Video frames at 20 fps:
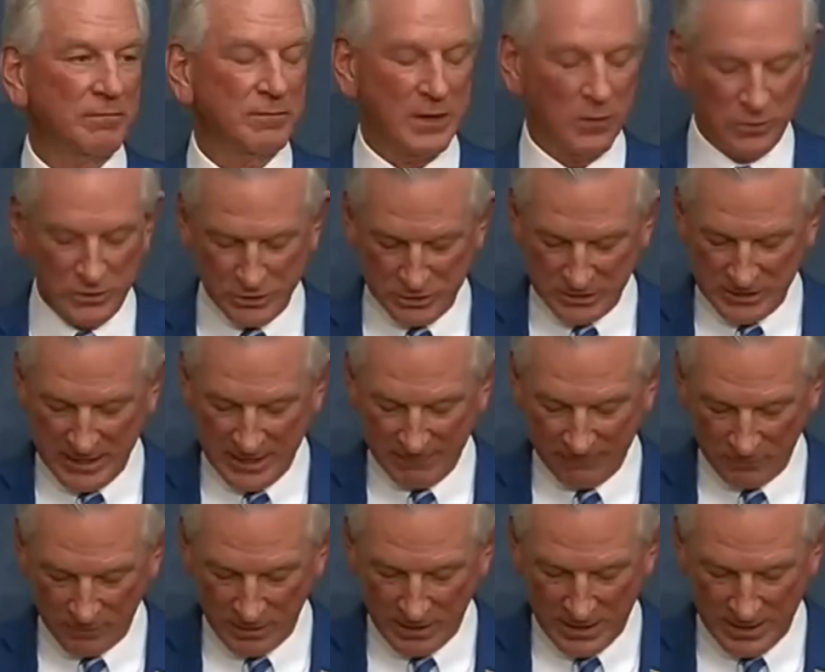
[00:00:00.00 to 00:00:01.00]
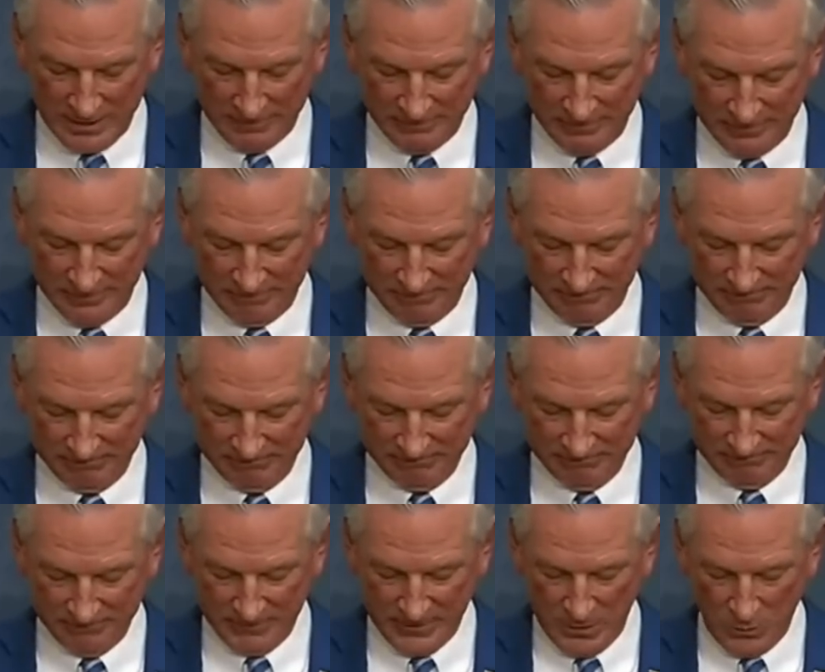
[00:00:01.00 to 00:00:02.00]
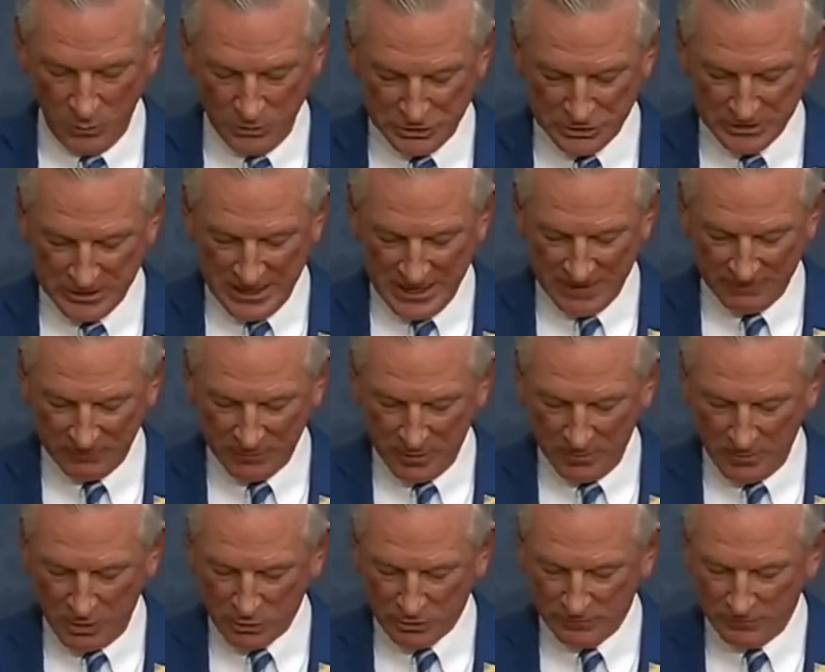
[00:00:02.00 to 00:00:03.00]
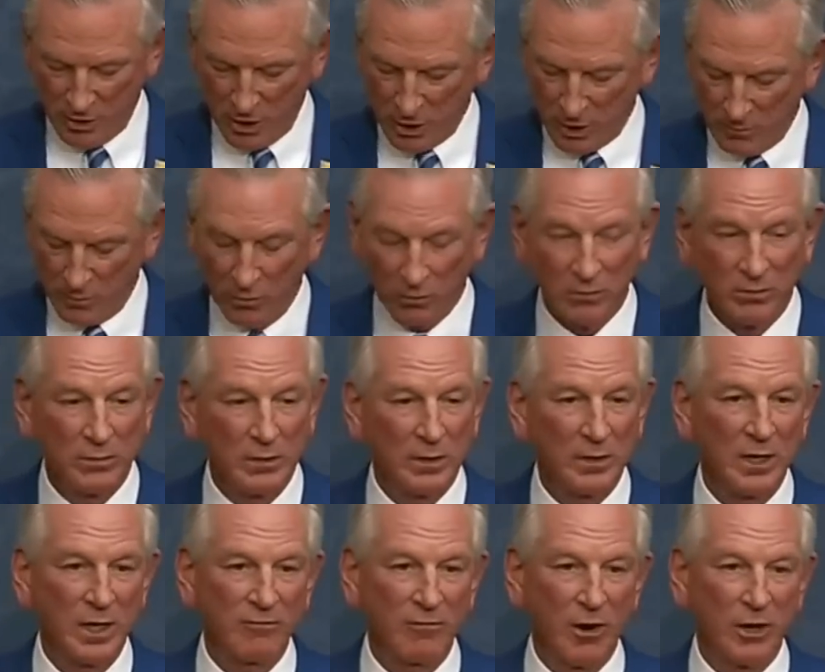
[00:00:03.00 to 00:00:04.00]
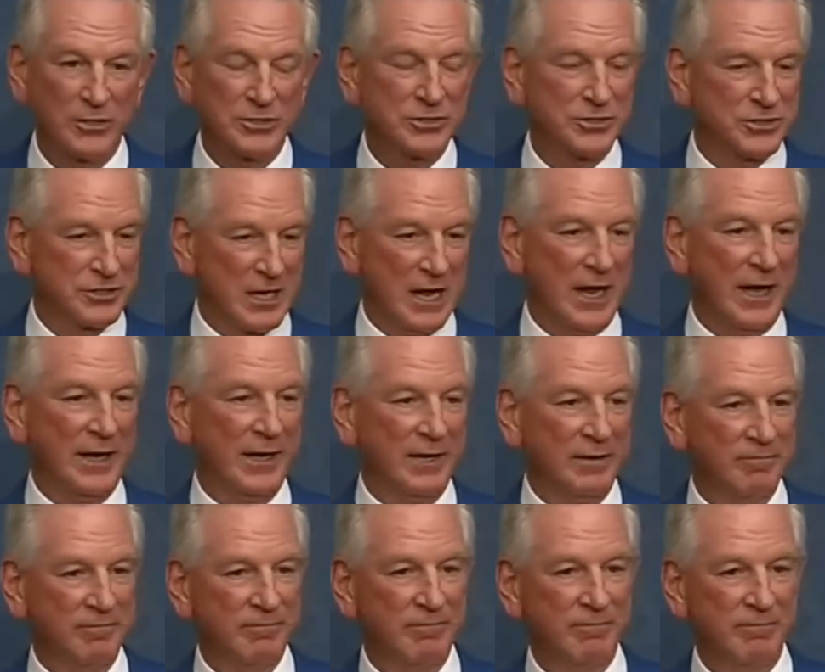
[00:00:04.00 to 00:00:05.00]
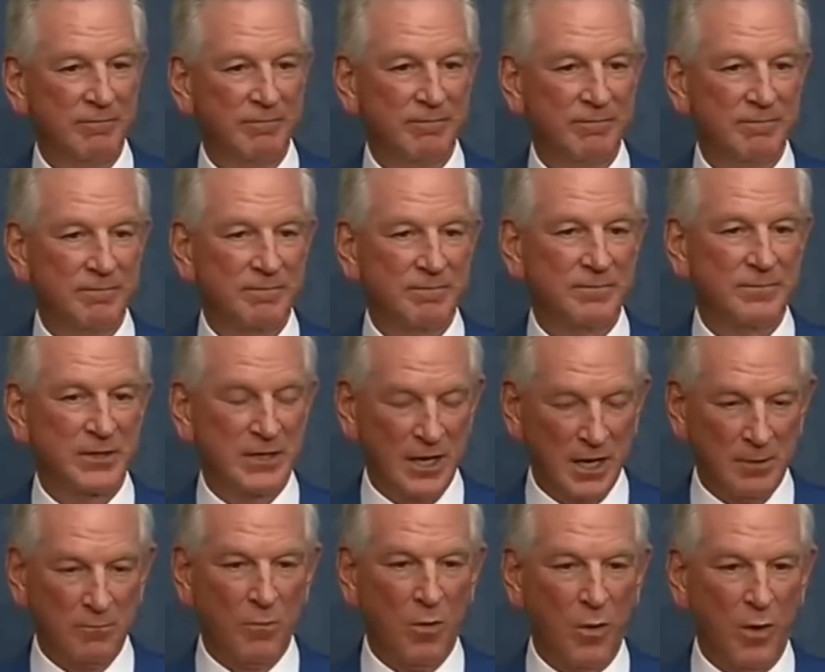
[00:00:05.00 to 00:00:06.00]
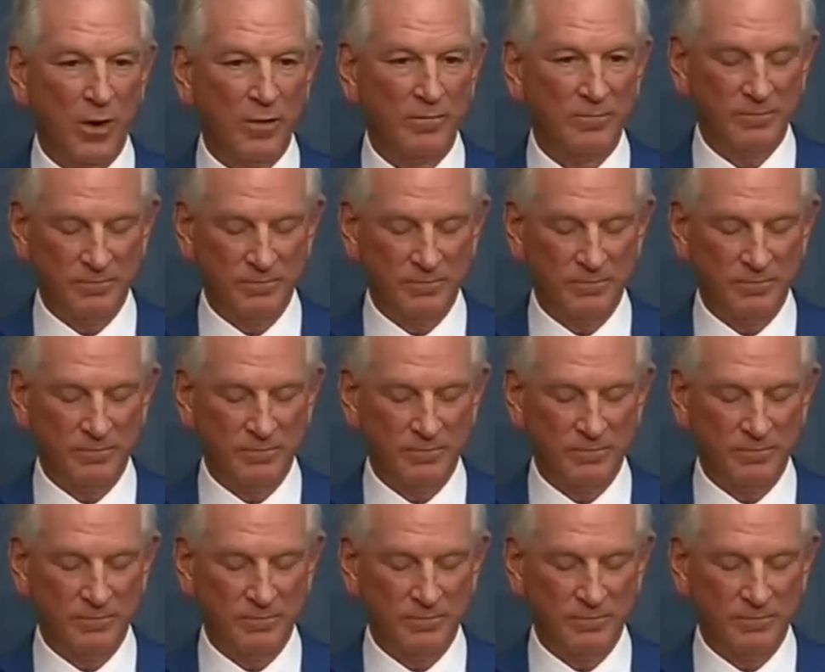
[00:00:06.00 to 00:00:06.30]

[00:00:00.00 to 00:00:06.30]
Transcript: that we stand for life. We stand for the most vulnerable of our society, the unborn.